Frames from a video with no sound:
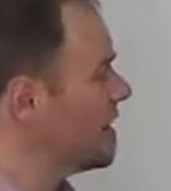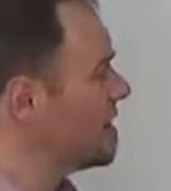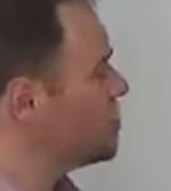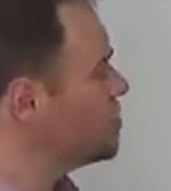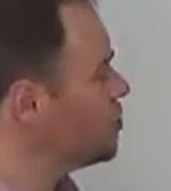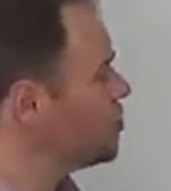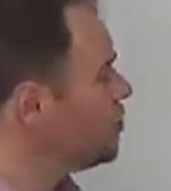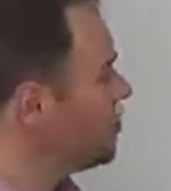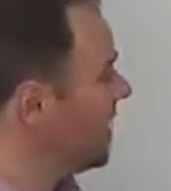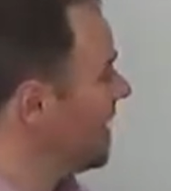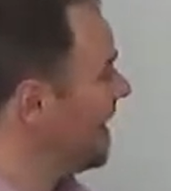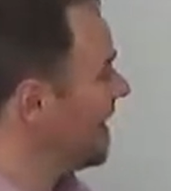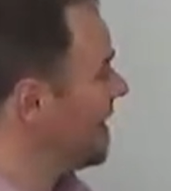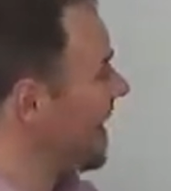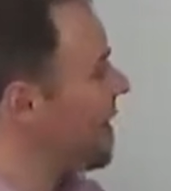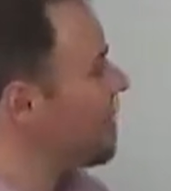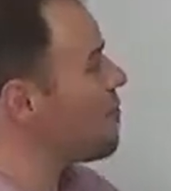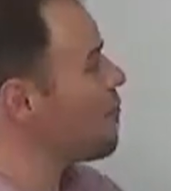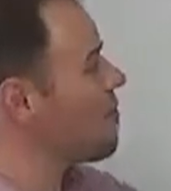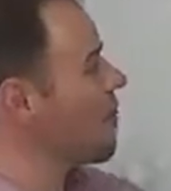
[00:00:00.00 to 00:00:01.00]
is to
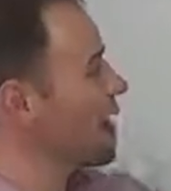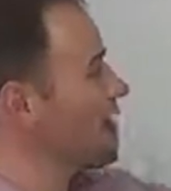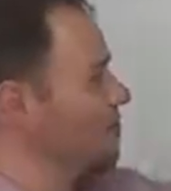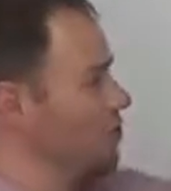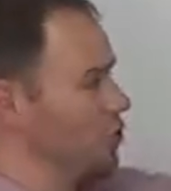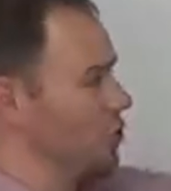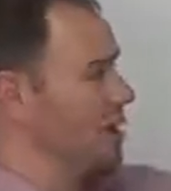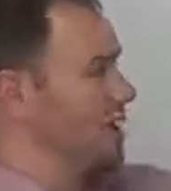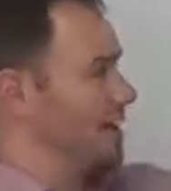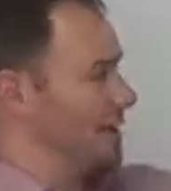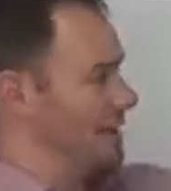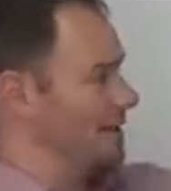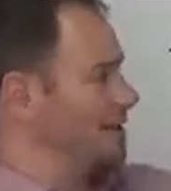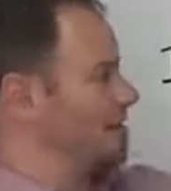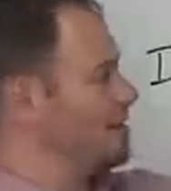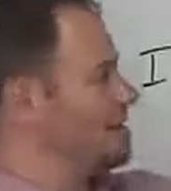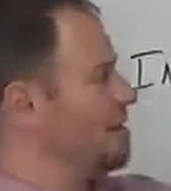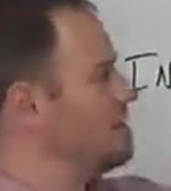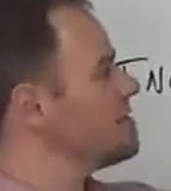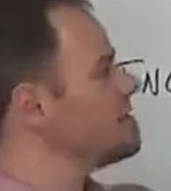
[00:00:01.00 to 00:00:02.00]
elaborate your
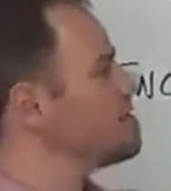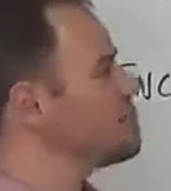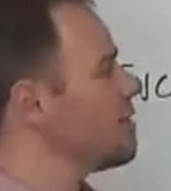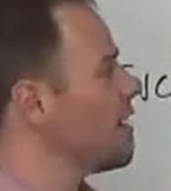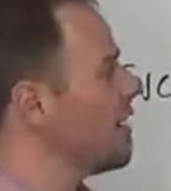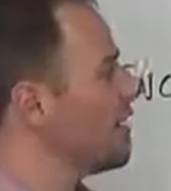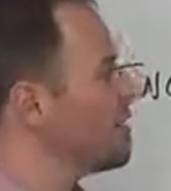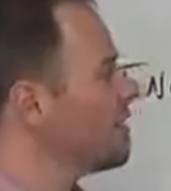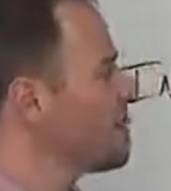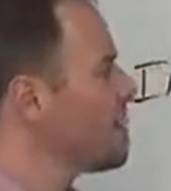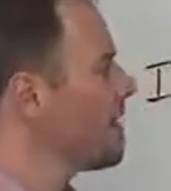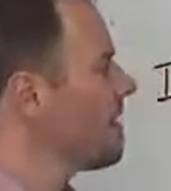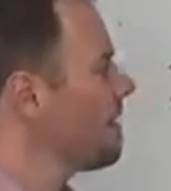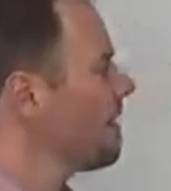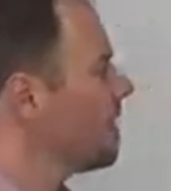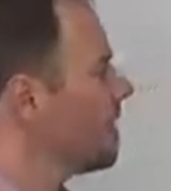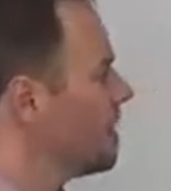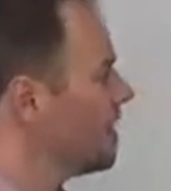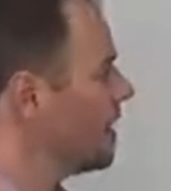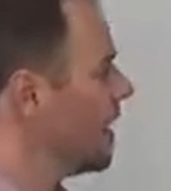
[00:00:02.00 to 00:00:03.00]
analysis, right?
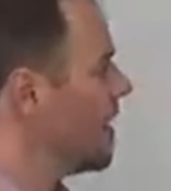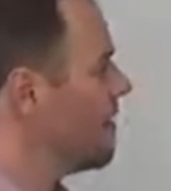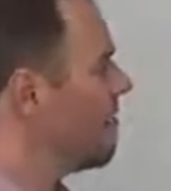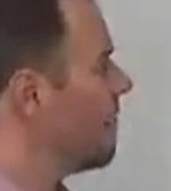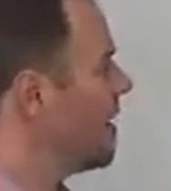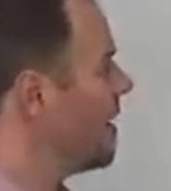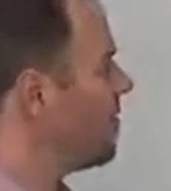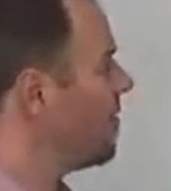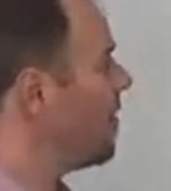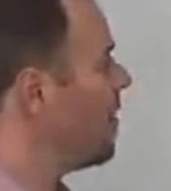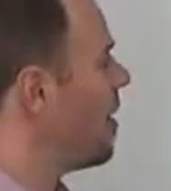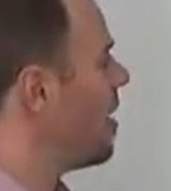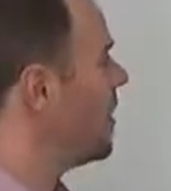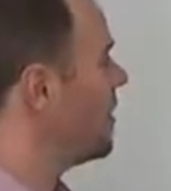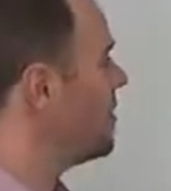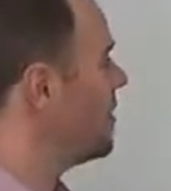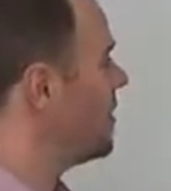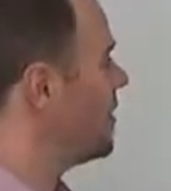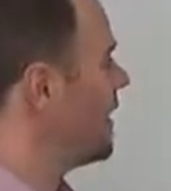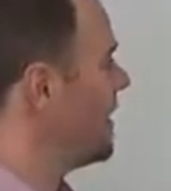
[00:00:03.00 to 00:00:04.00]
Elaborate
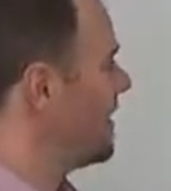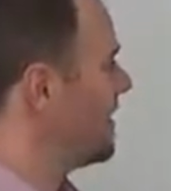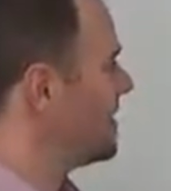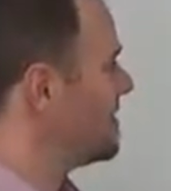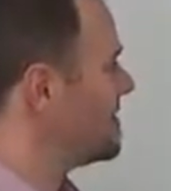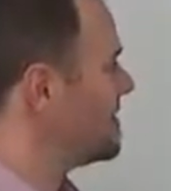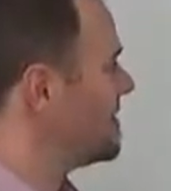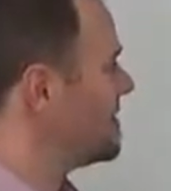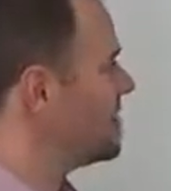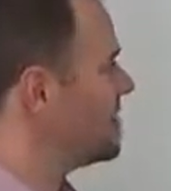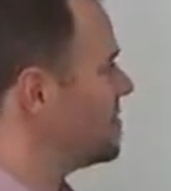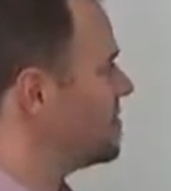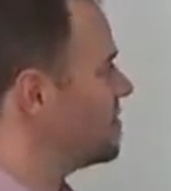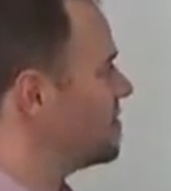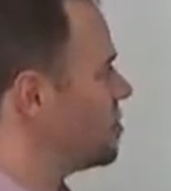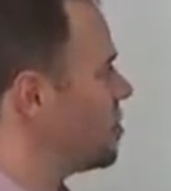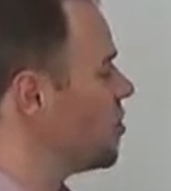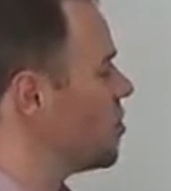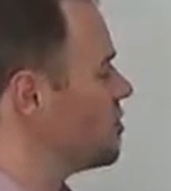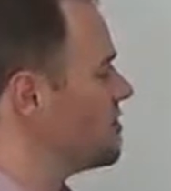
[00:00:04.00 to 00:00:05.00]
upon your analysis, and
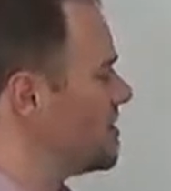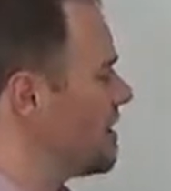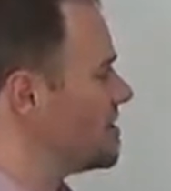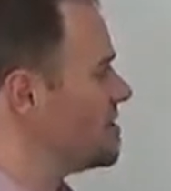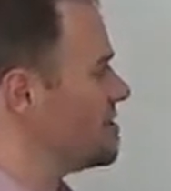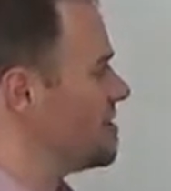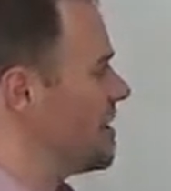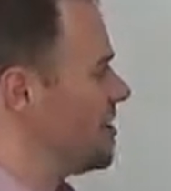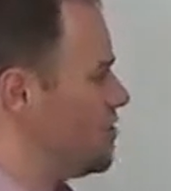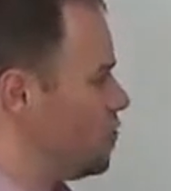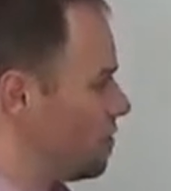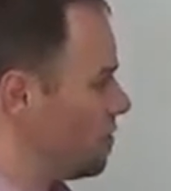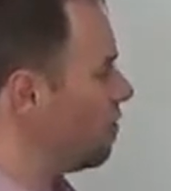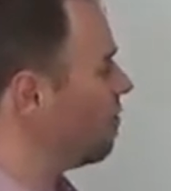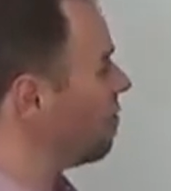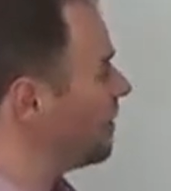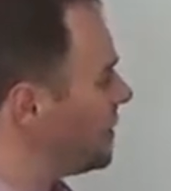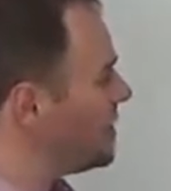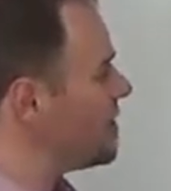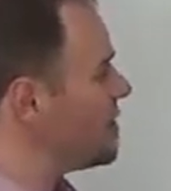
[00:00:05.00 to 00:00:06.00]
so such that you
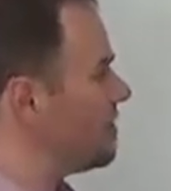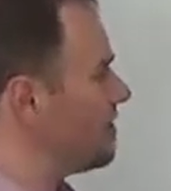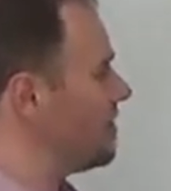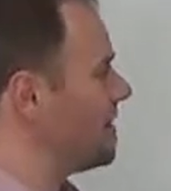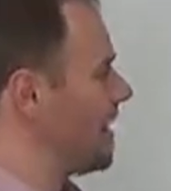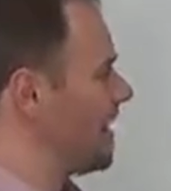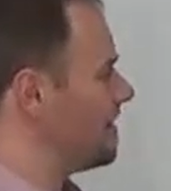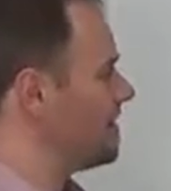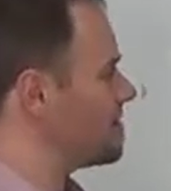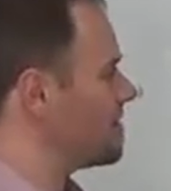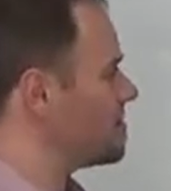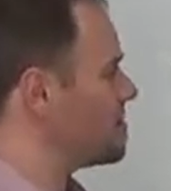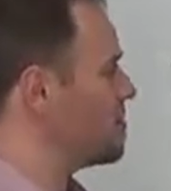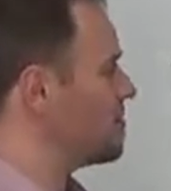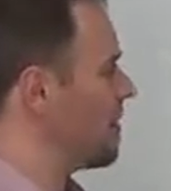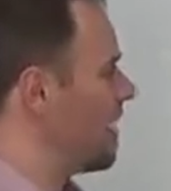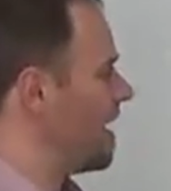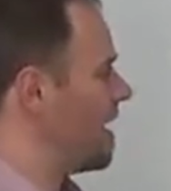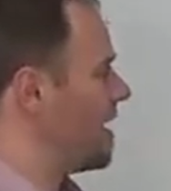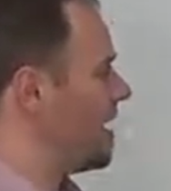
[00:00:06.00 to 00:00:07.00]
complete your analysis,
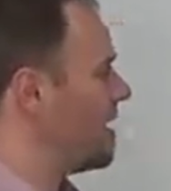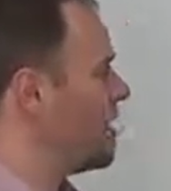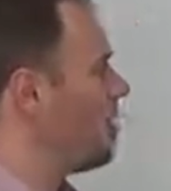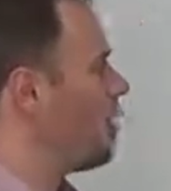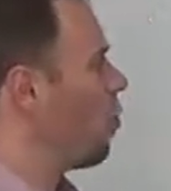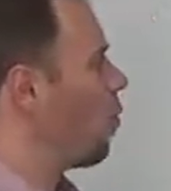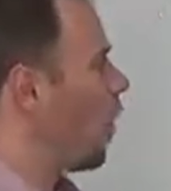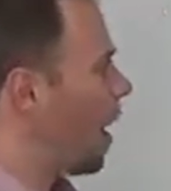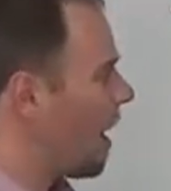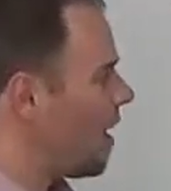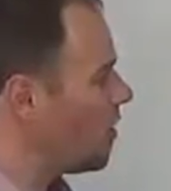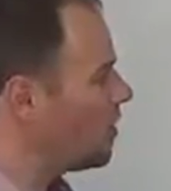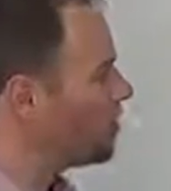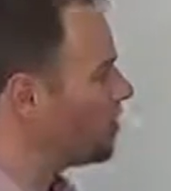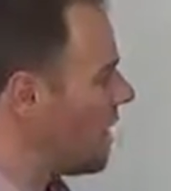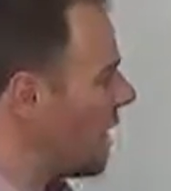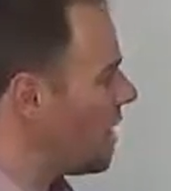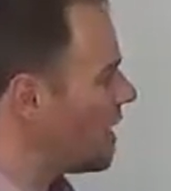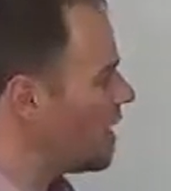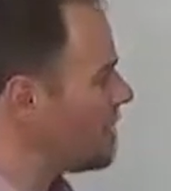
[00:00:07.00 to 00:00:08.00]
you've got a
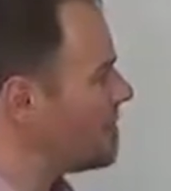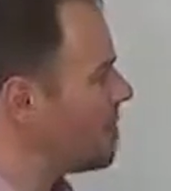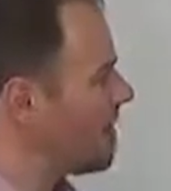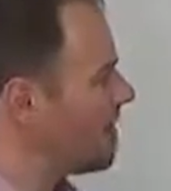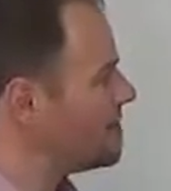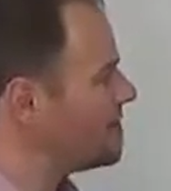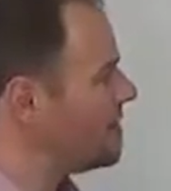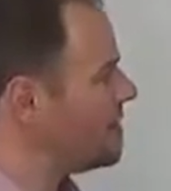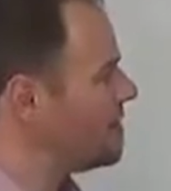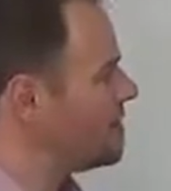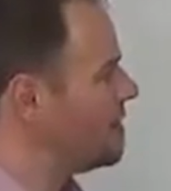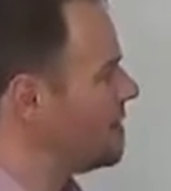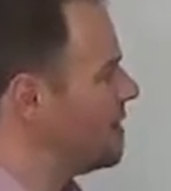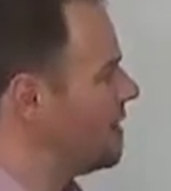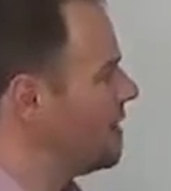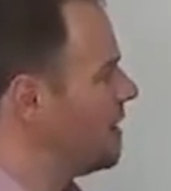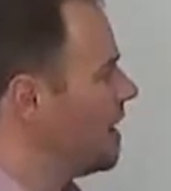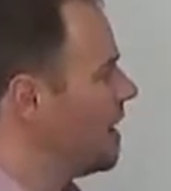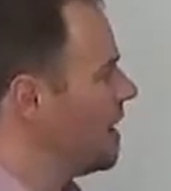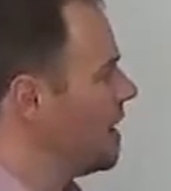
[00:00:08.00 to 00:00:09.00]
well-documented
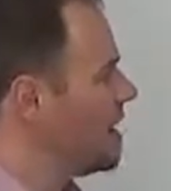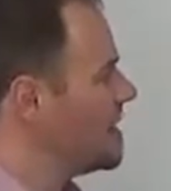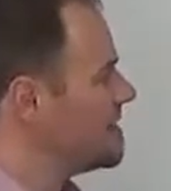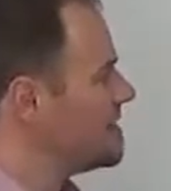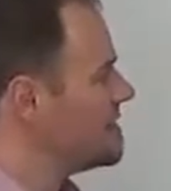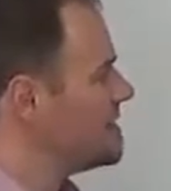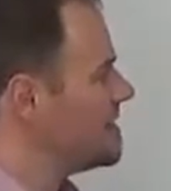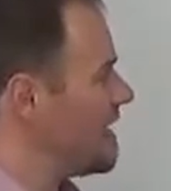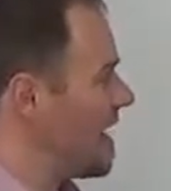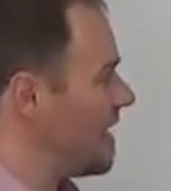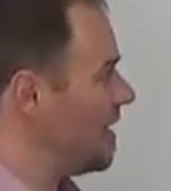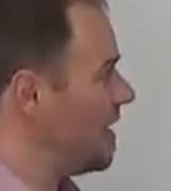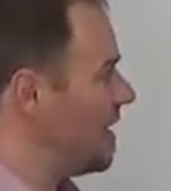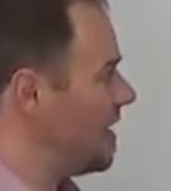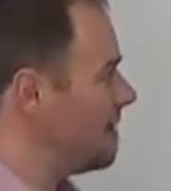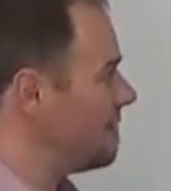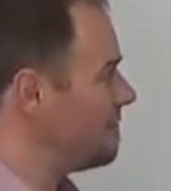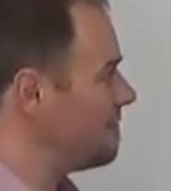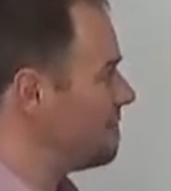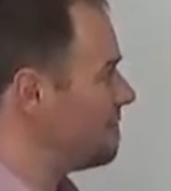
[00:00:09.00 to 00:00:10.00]
set
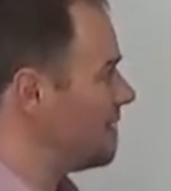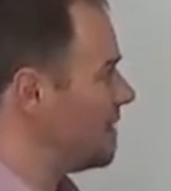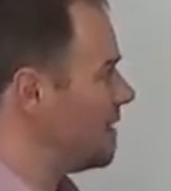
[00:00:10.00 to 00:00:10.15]
of